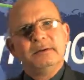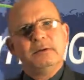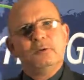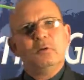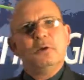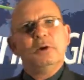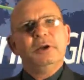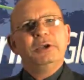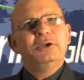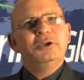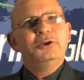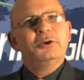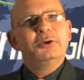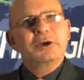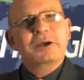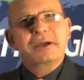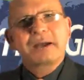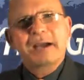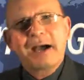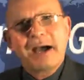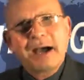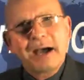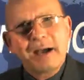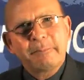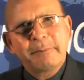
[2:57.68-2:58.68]
When you
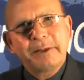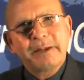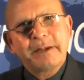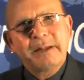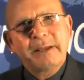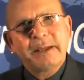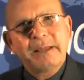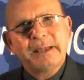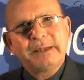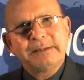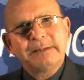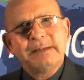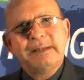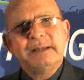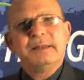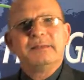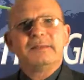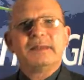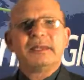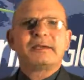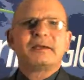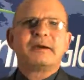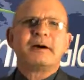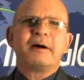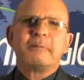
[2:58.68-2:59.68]
accommodate,
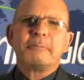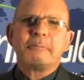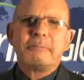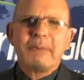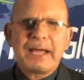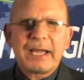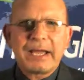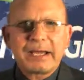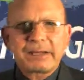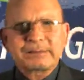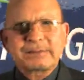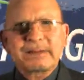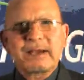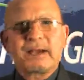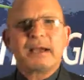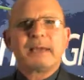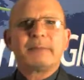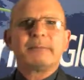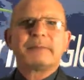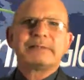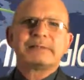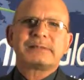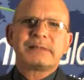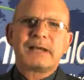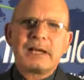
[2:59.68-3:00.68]
they come back
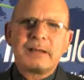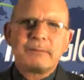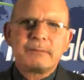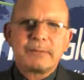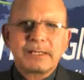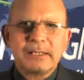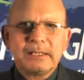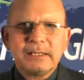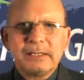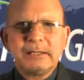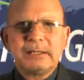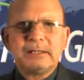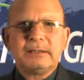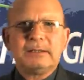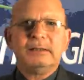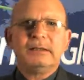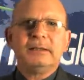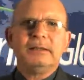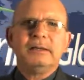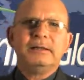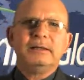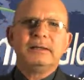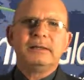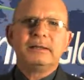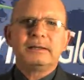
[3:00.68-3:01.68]
time and time again.
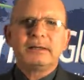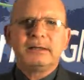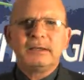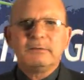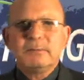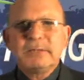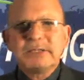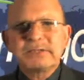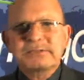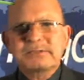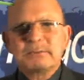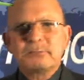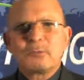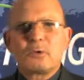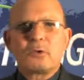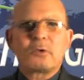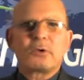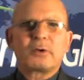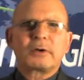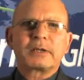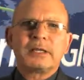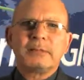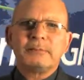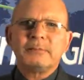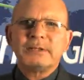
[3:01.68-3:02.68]
Give me some
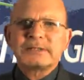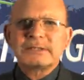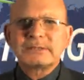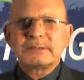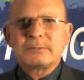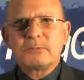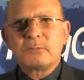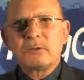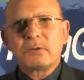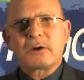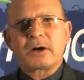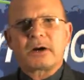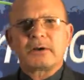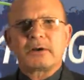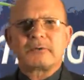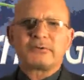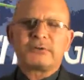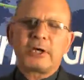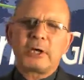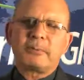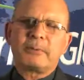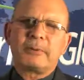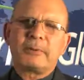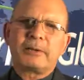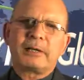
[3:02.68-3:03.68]
more, give me some more. I was
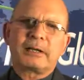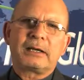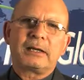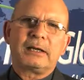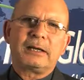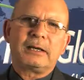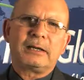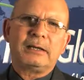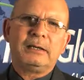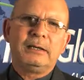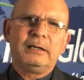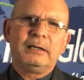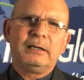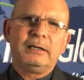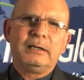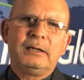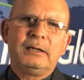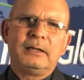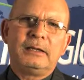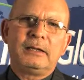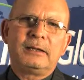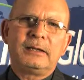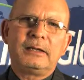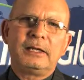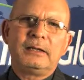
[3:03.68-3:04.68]
helping a guy
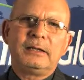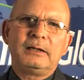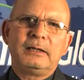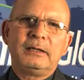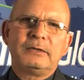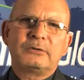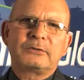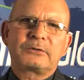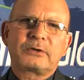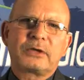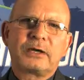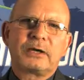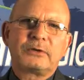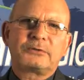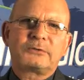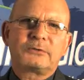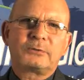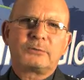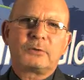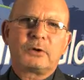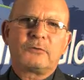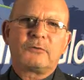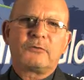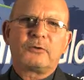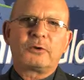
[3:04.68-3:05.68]
that his
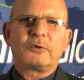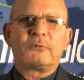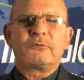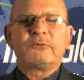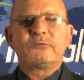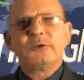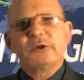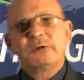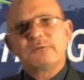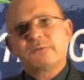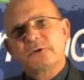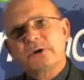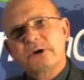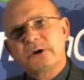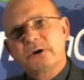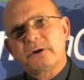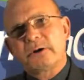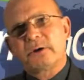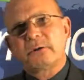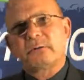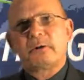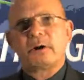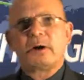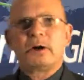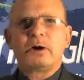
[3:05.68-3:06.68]
customer for the 5th year in
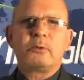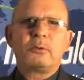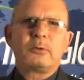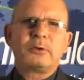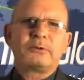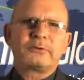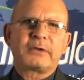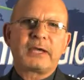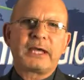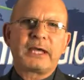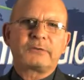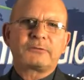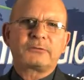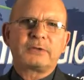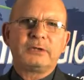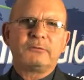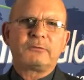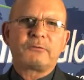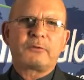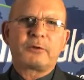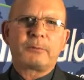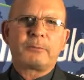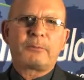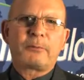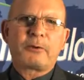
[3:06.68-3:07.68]
a row was asking
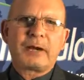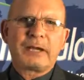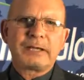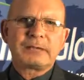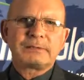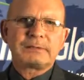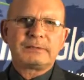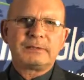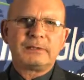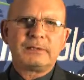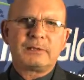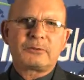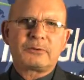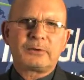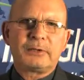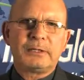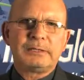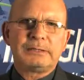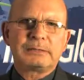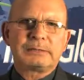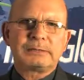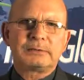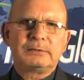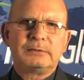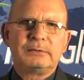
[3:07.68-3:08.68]
for a price
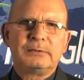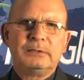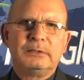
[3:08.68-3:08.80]
decrease.